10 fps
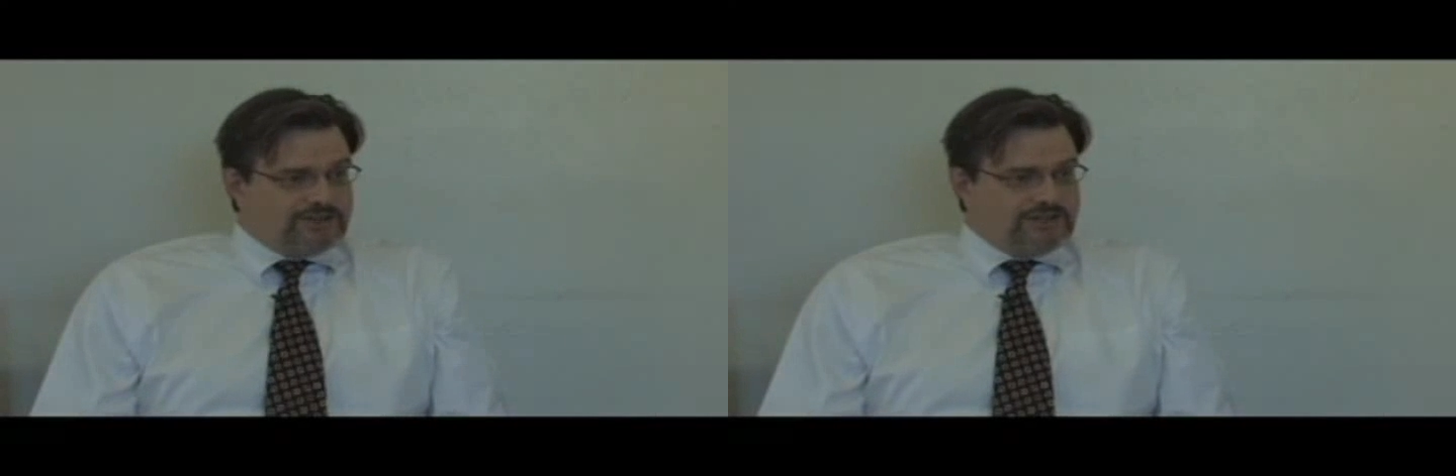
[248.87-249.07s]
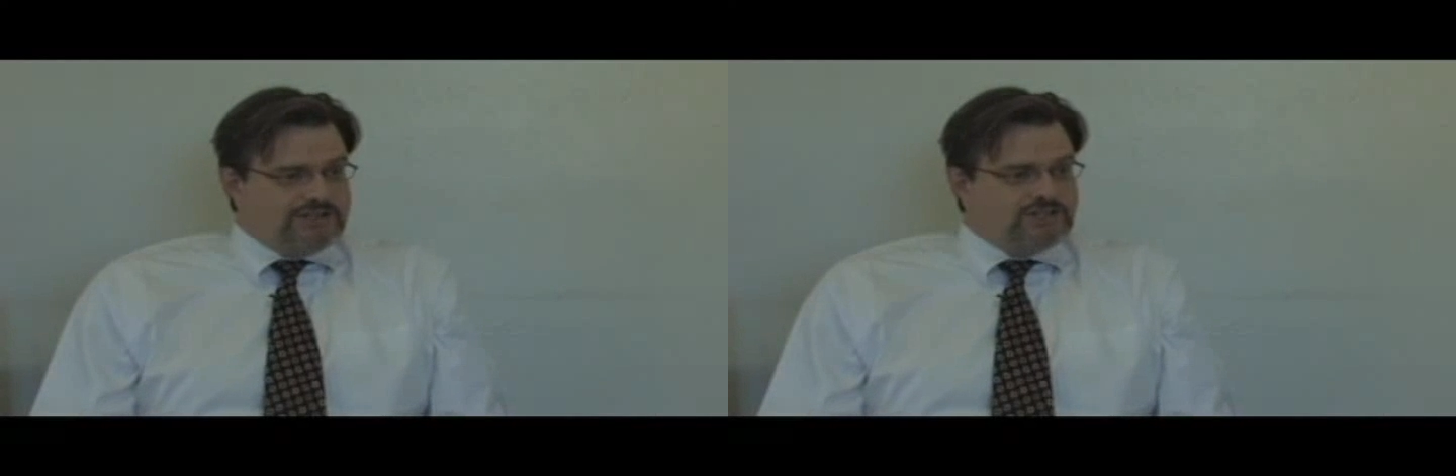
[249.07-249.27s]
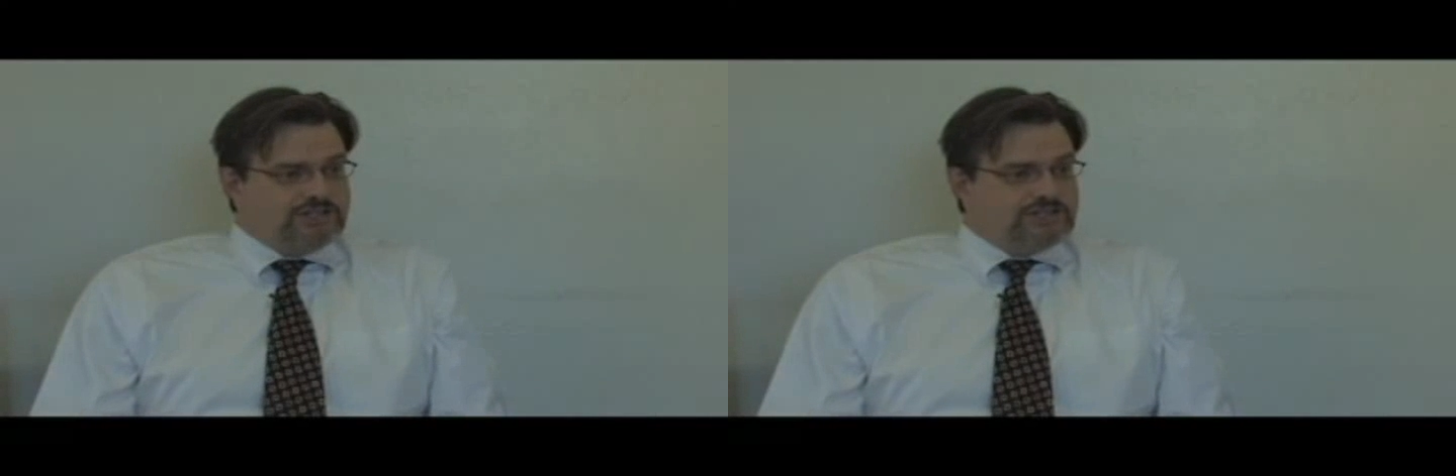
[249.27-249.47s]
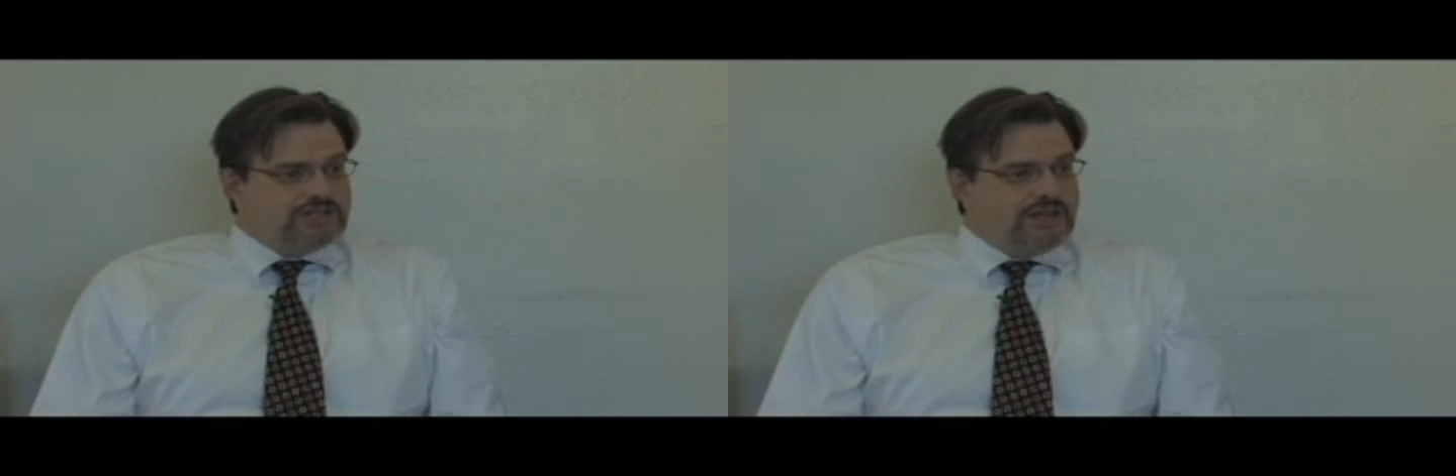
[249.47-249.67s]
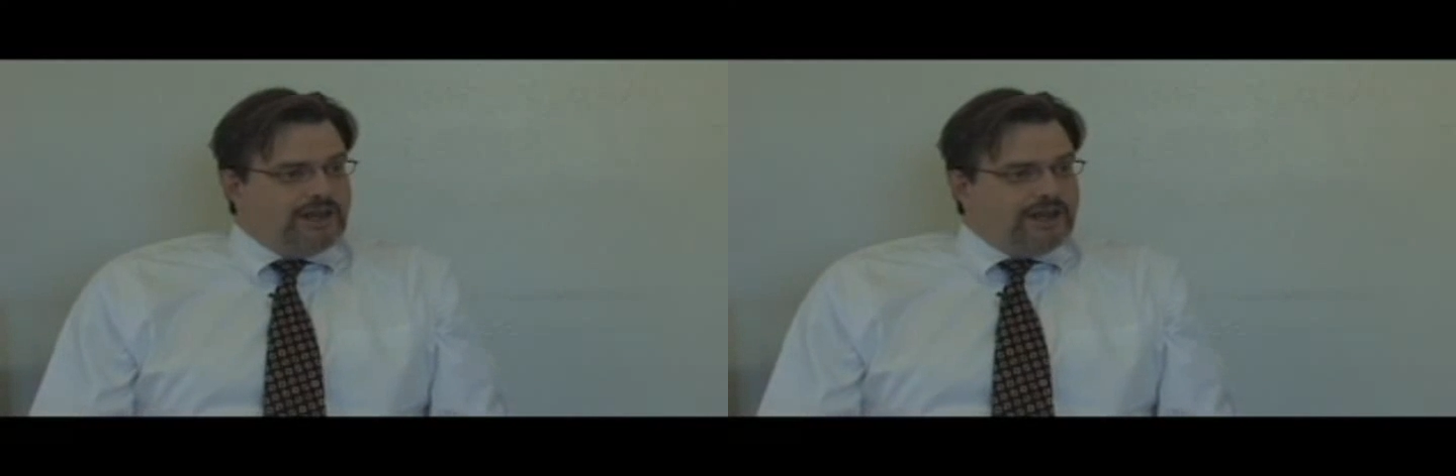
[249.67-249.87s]

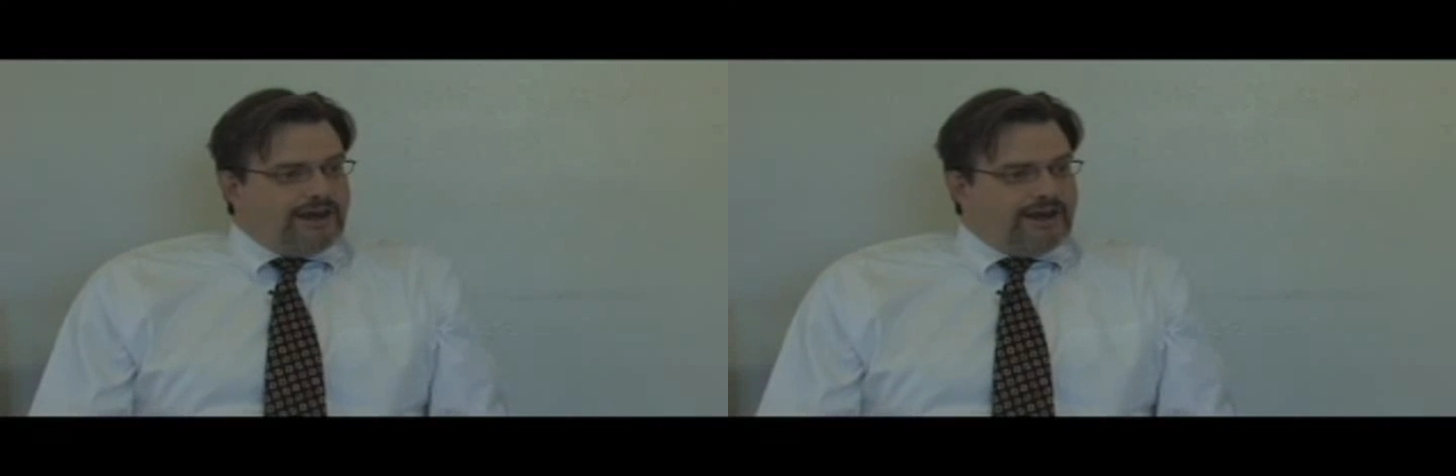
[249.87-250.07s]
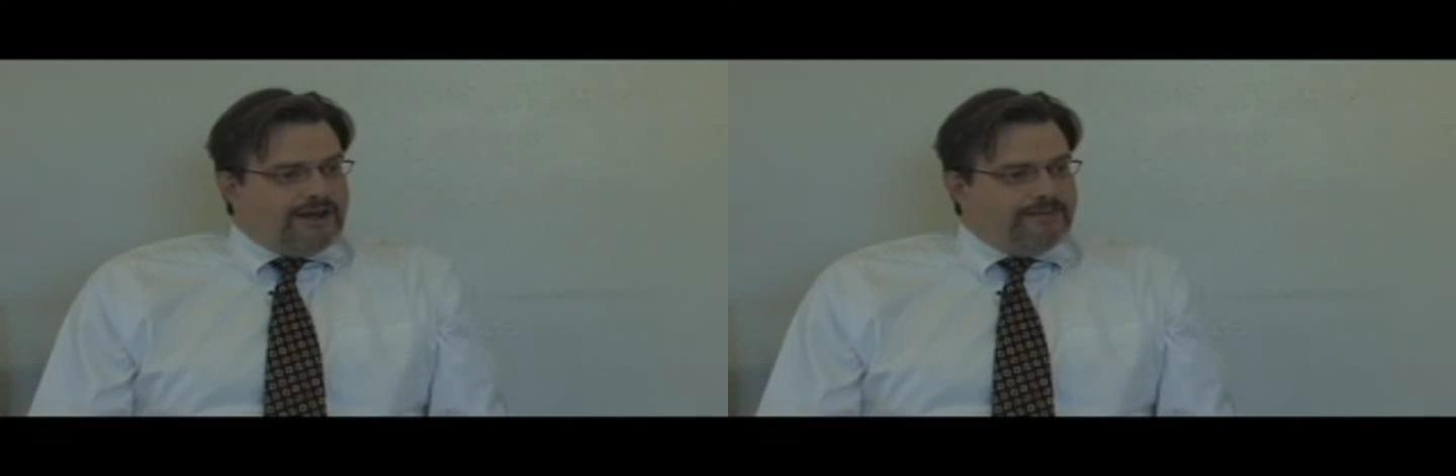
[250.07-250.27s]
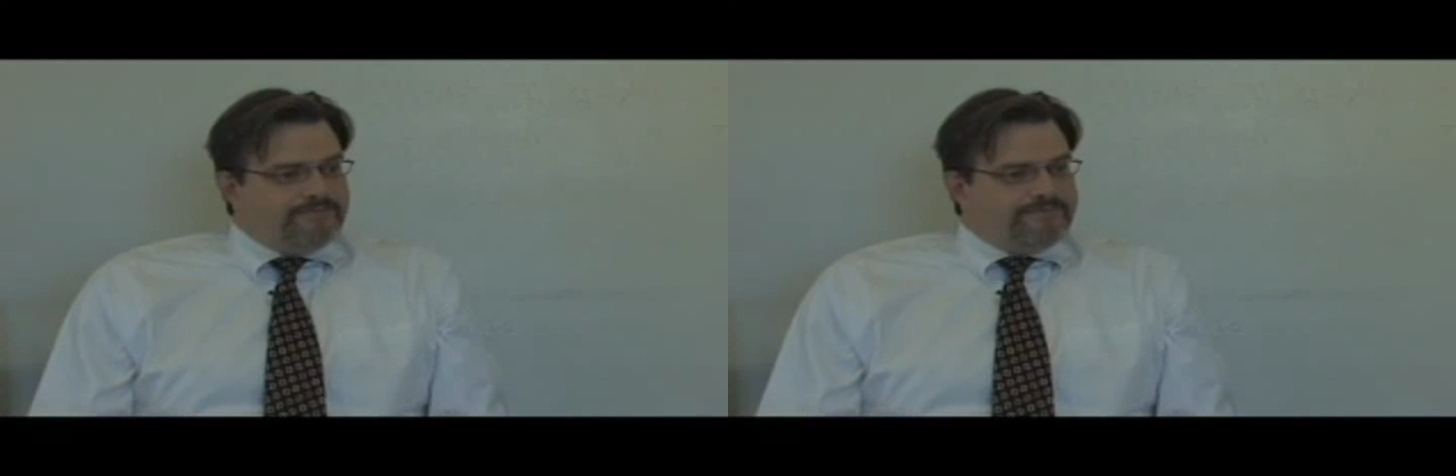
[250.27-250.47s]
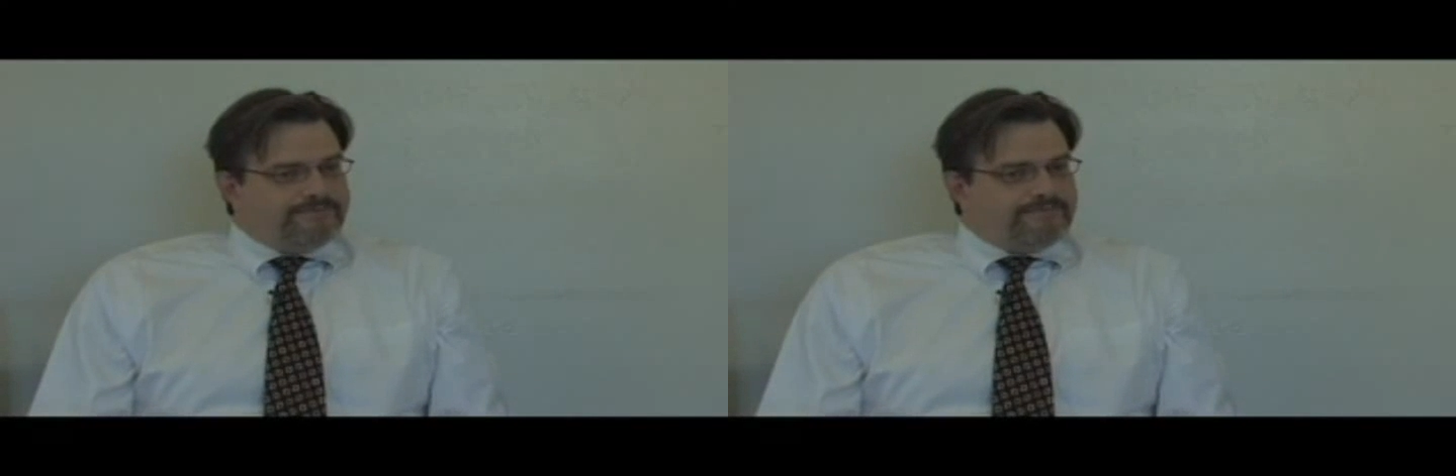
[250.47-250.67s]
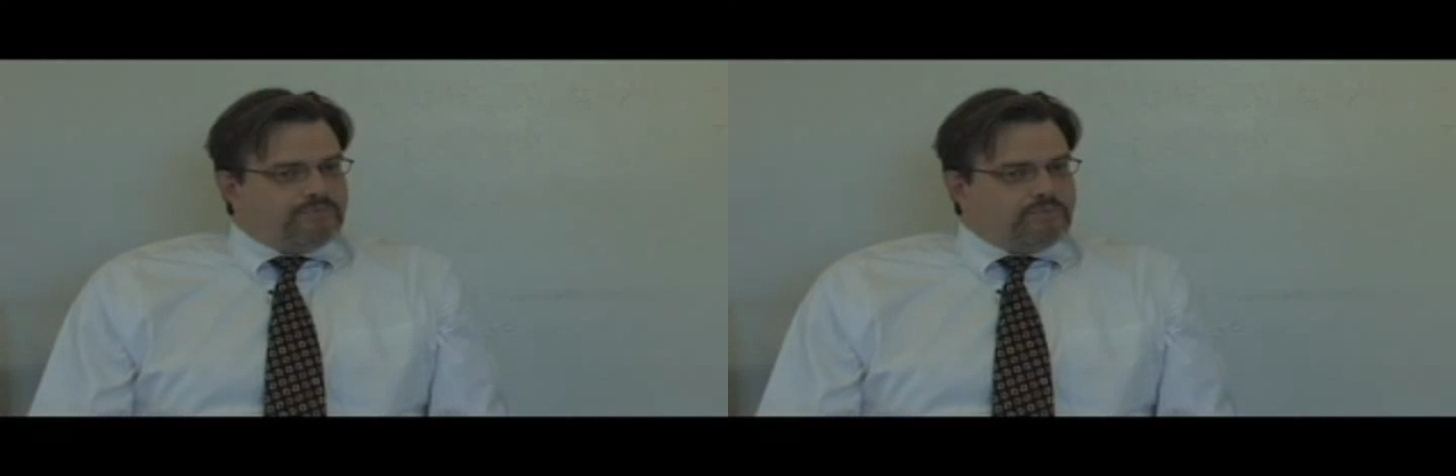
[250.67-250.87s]
conditions,
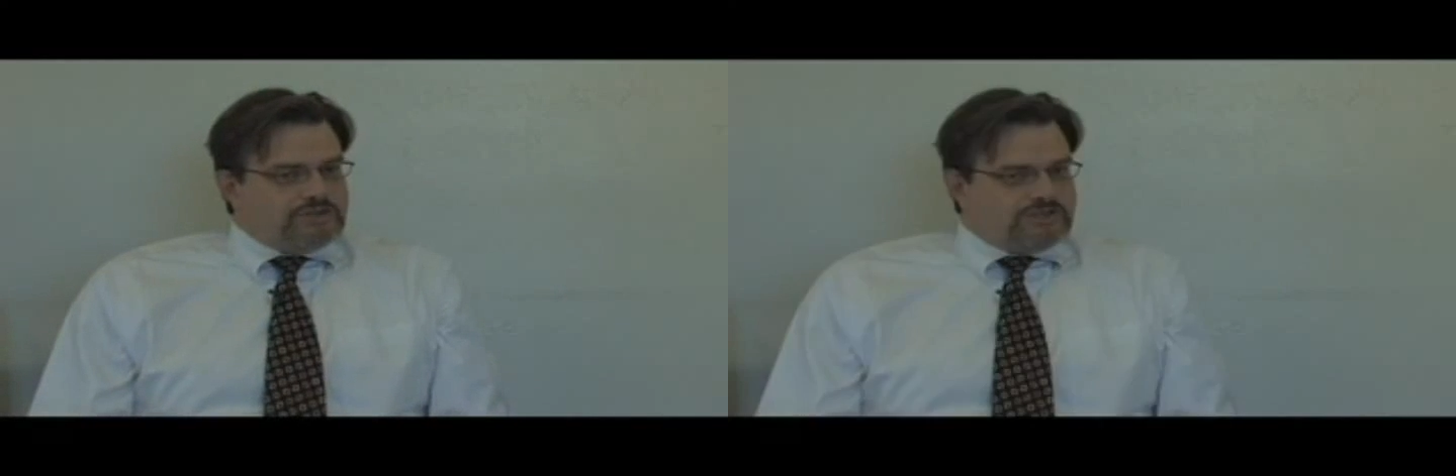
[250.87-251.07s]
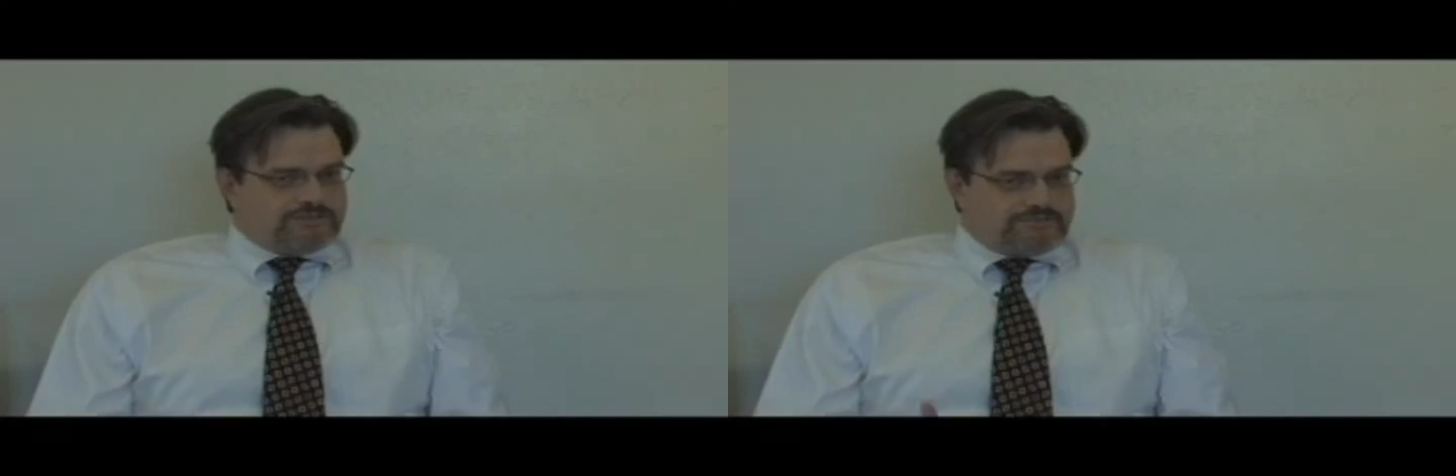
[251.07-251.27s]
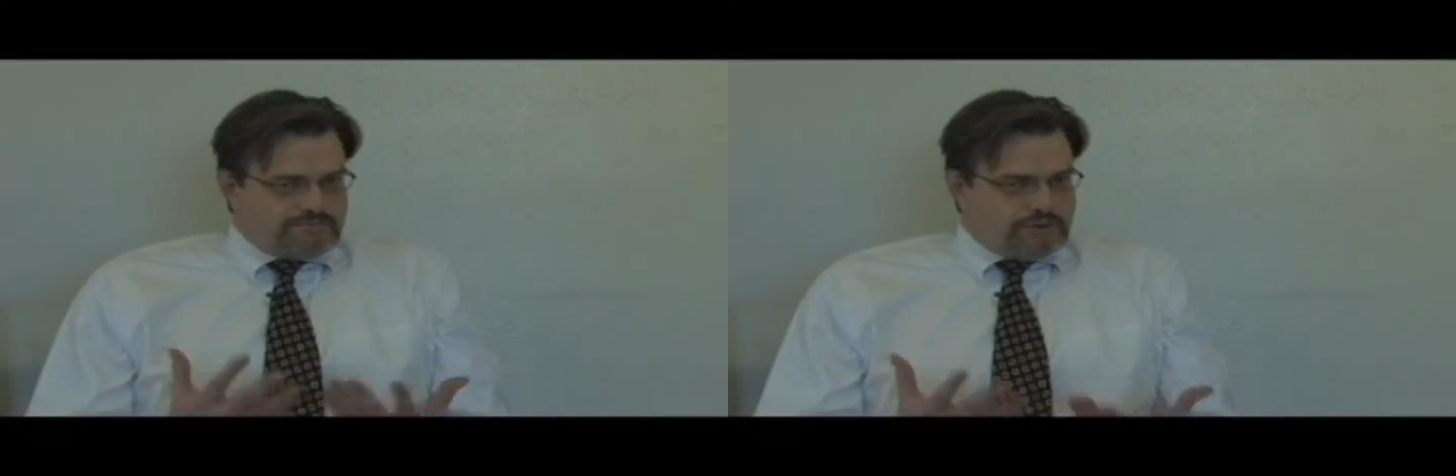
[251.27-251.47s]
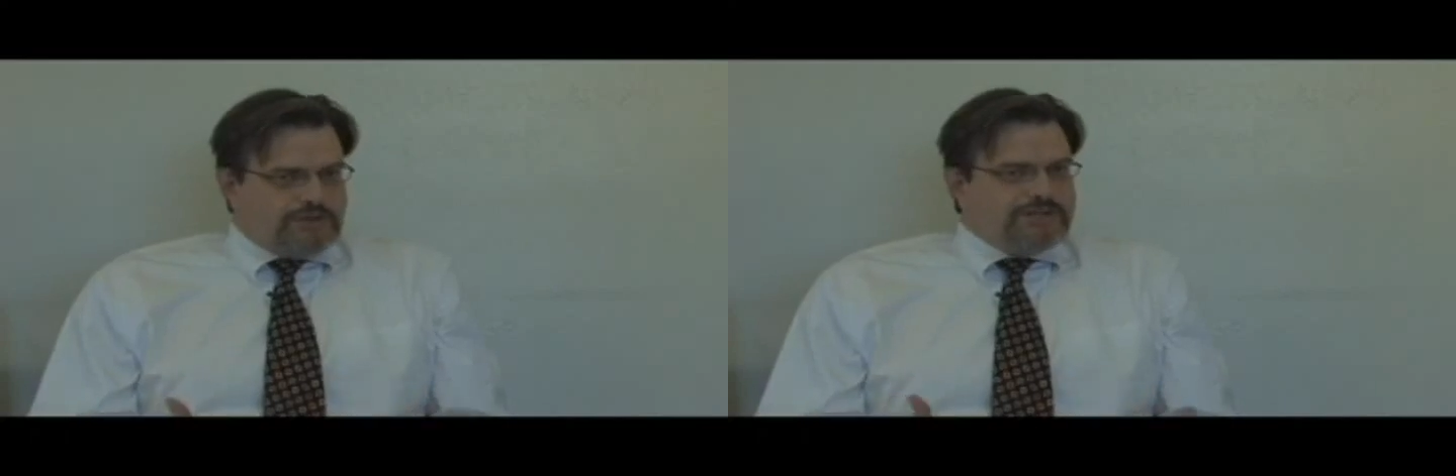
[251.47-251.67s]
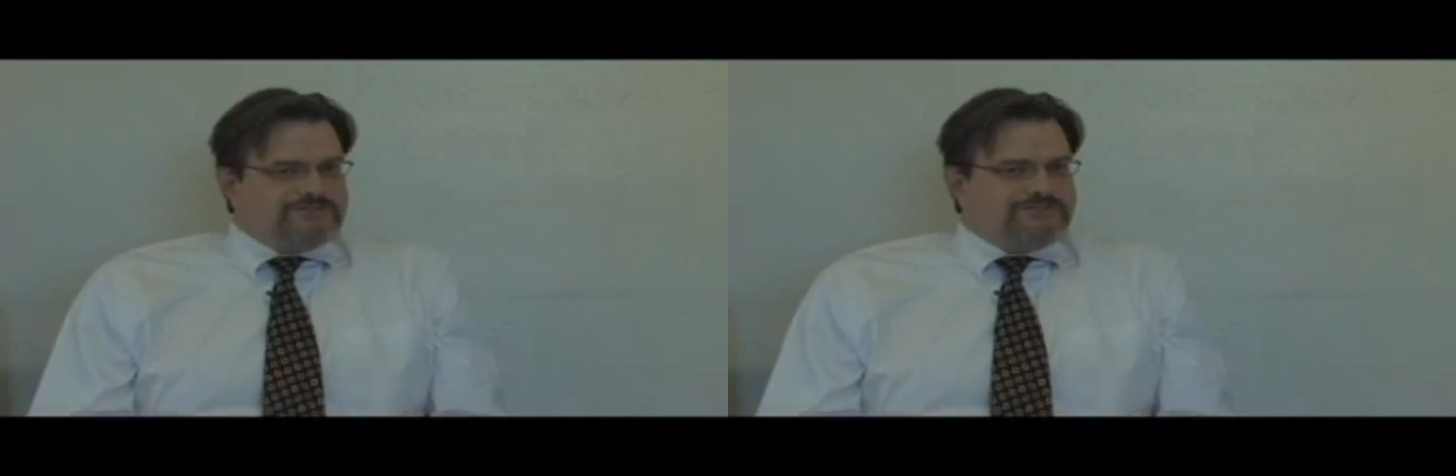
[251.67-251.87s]
was put in this